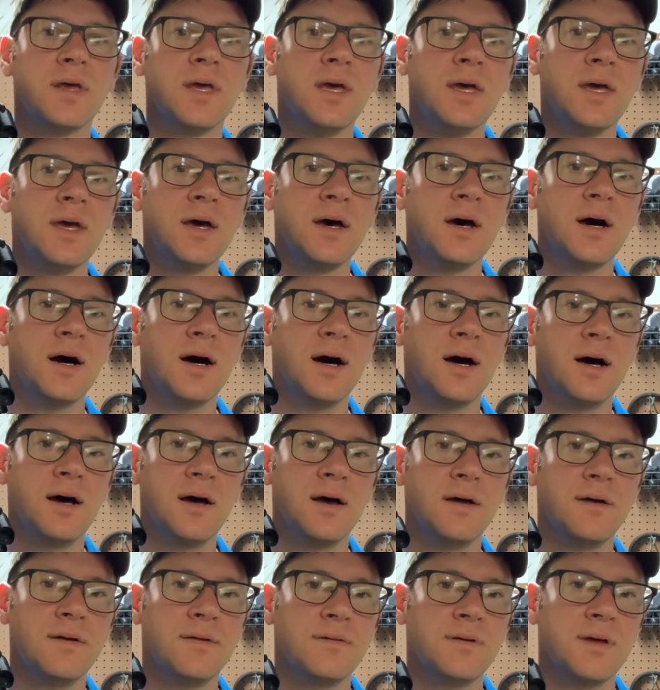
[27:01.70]

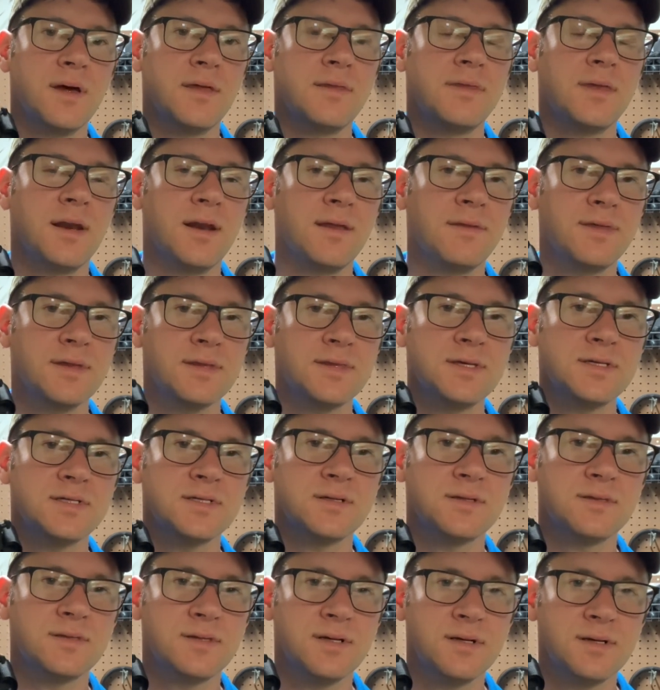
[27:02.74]
And I think these are
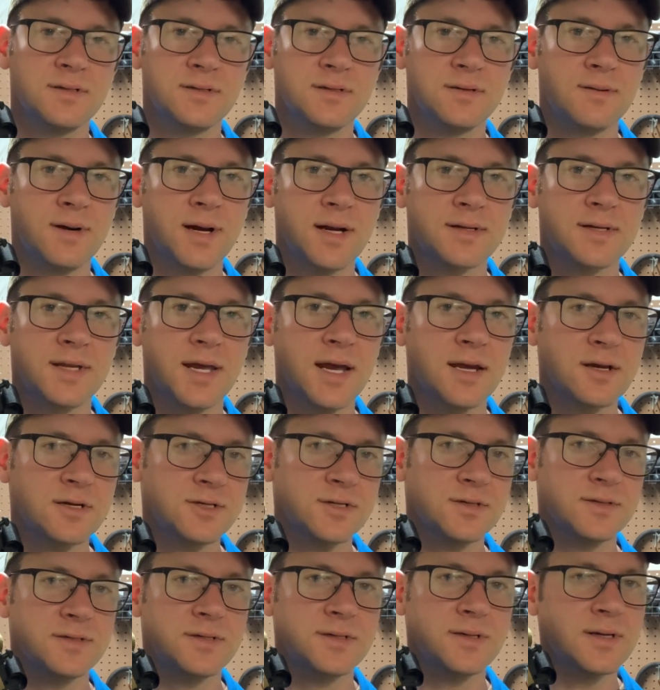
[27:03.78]
their direct
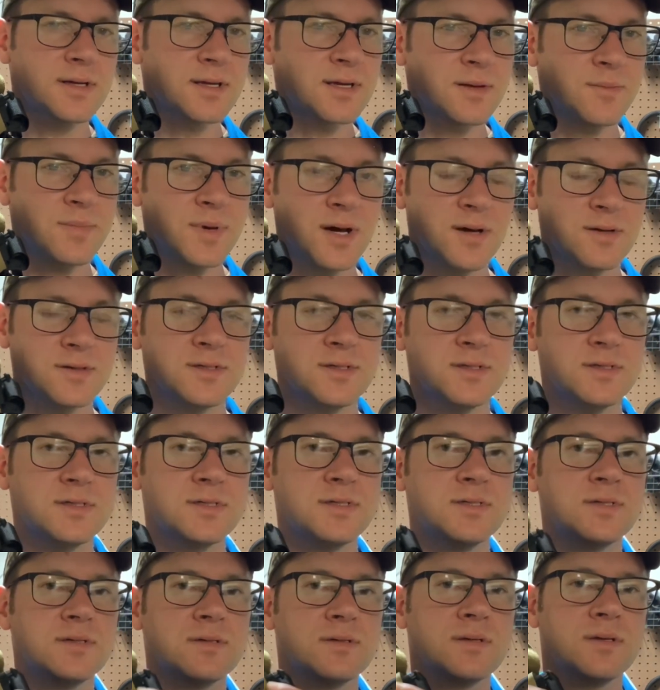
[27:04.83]
action tourniquet
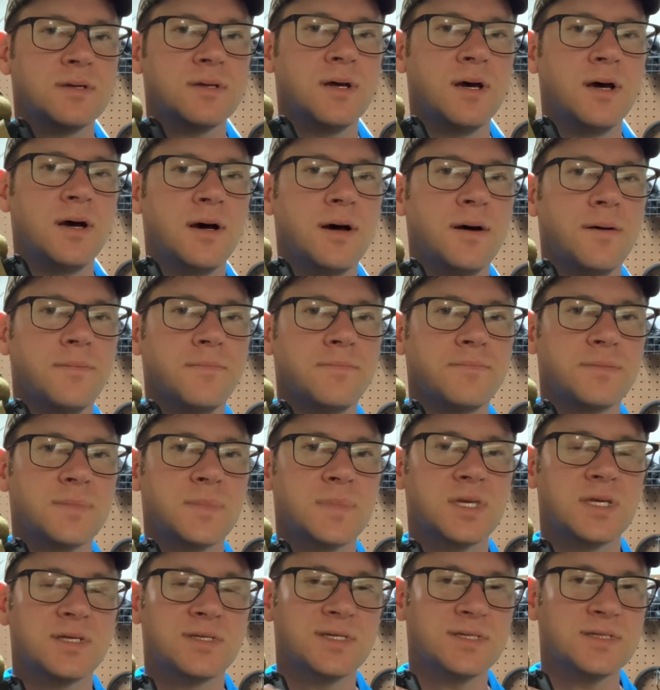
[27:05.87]
pouches
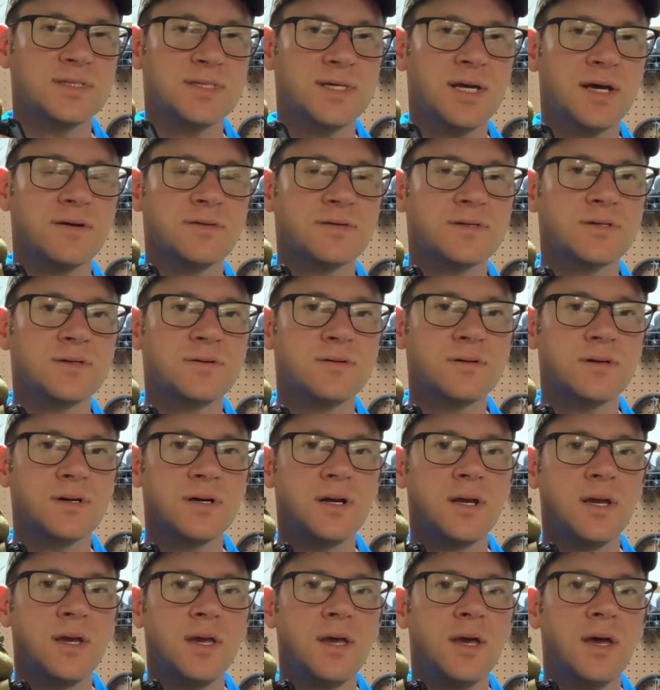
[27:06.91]
because it sounds cooler.
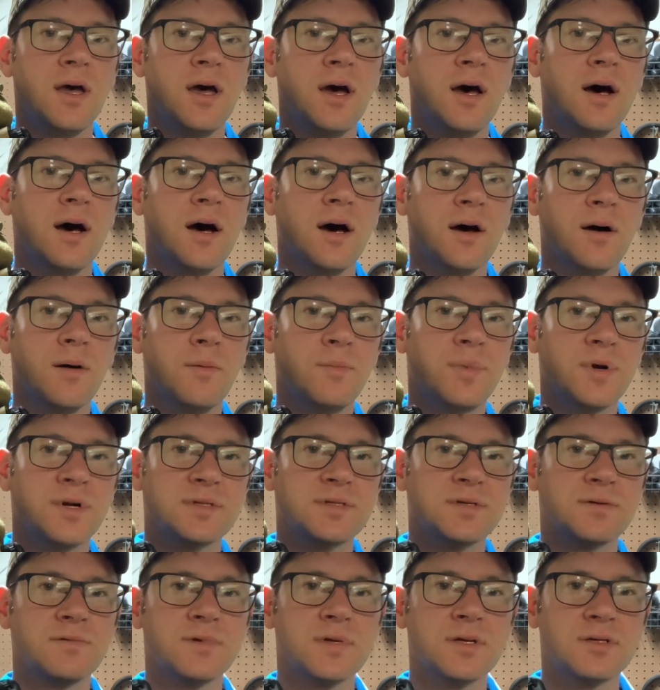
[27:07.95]
But it's a
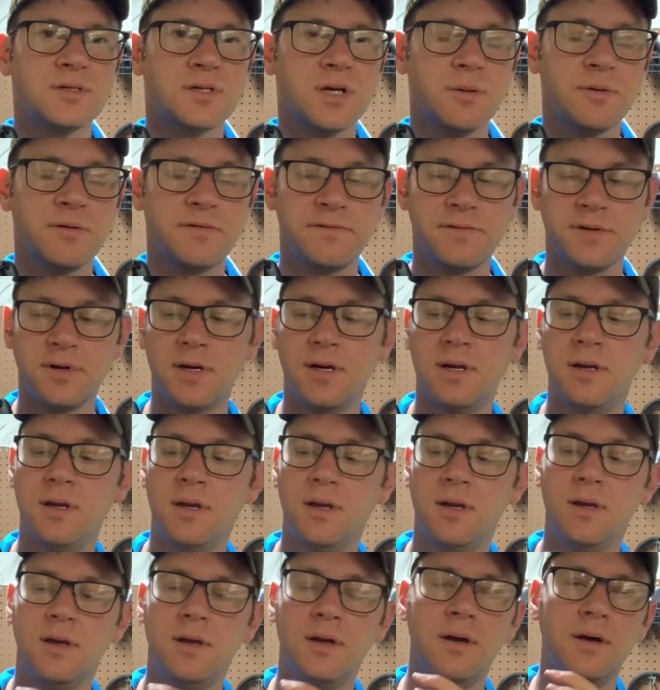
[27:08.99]
really drama-free
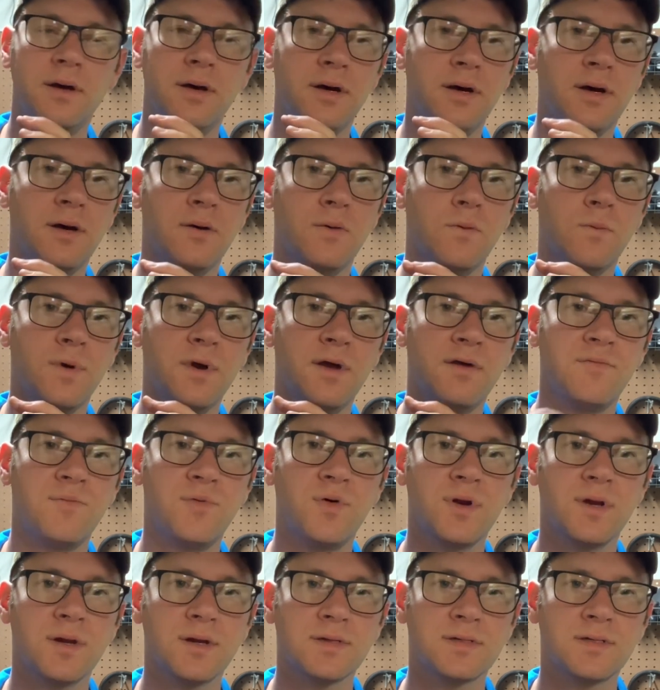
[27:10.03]
way of
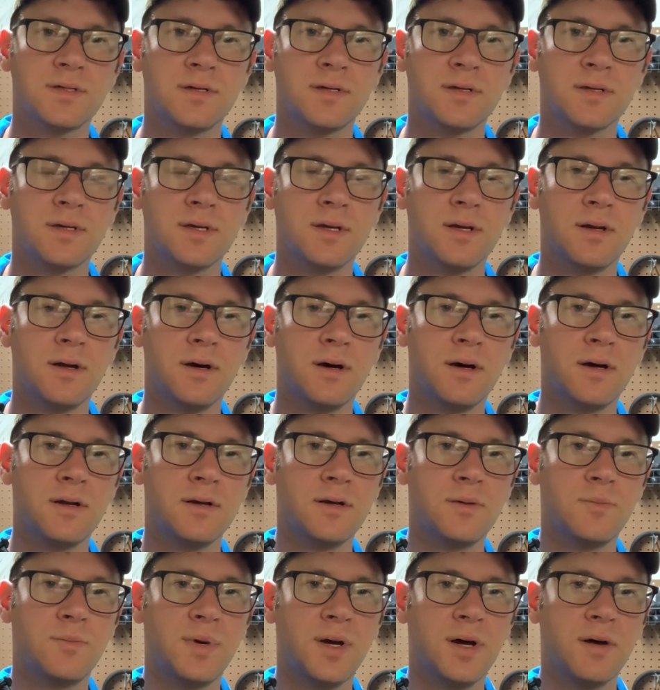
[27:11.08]
putting a tourniquet on your
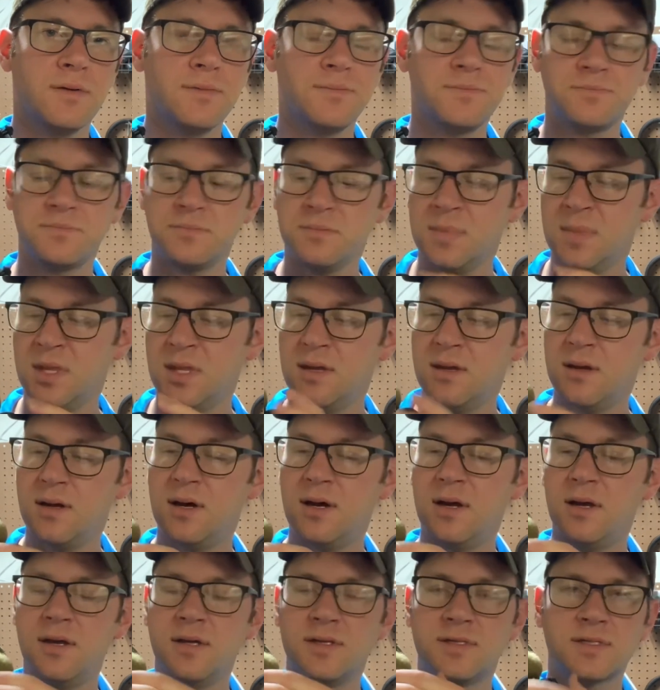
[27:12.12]
belt.
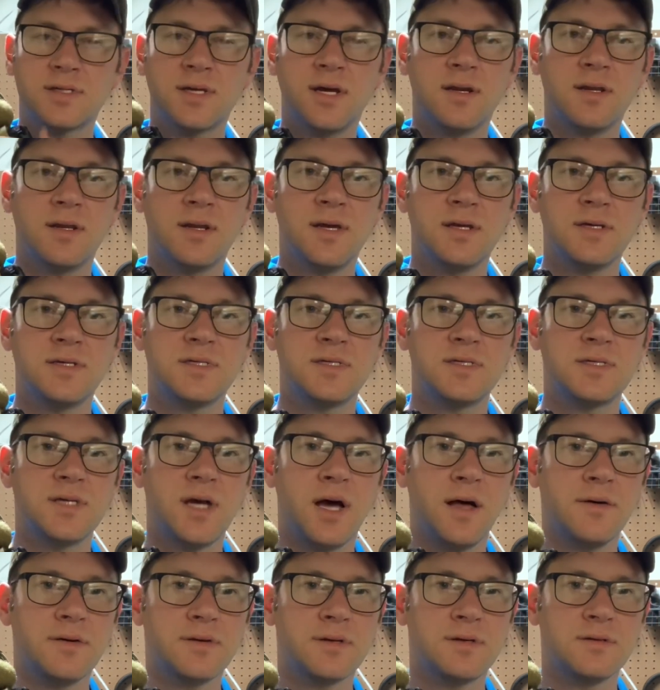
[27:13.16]
It's got a nice
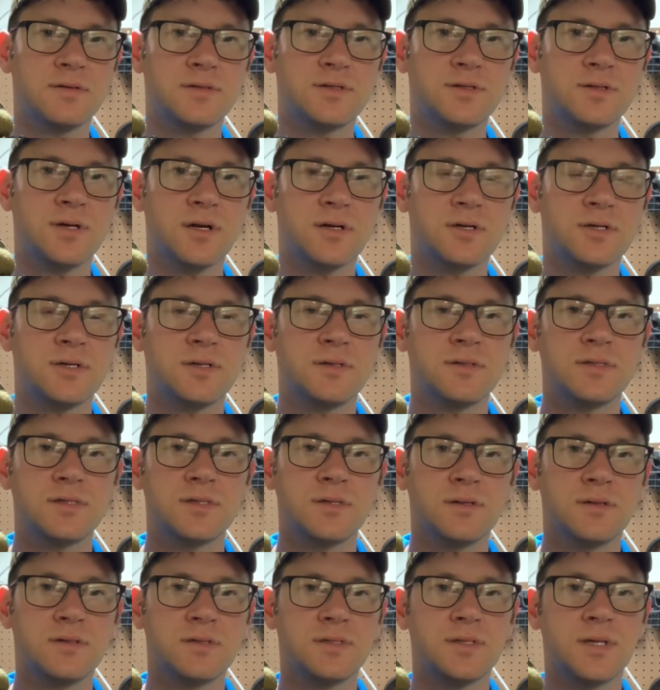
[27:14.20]
solid construction, so
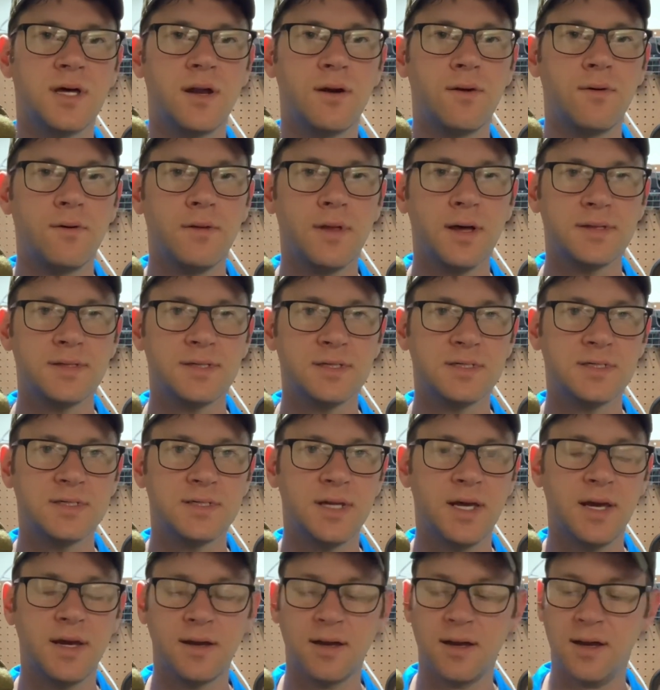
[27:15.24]
there's not a whole lot to
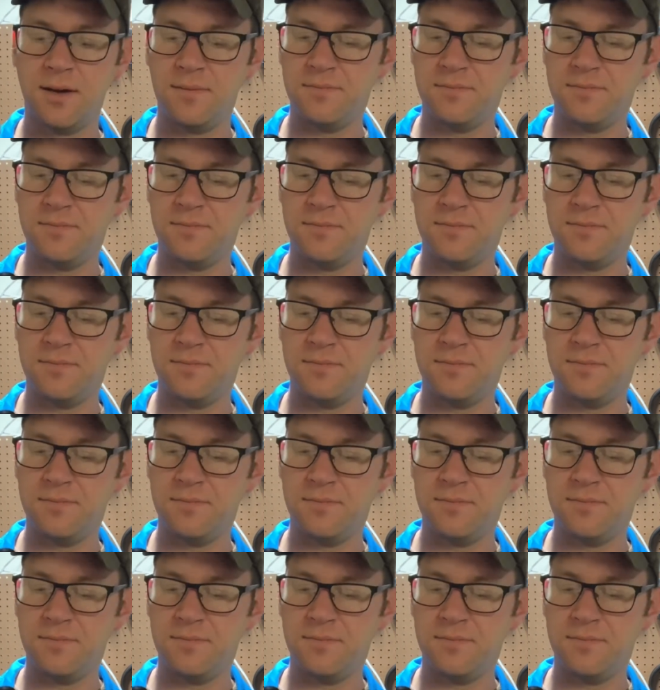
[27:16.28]
snag on,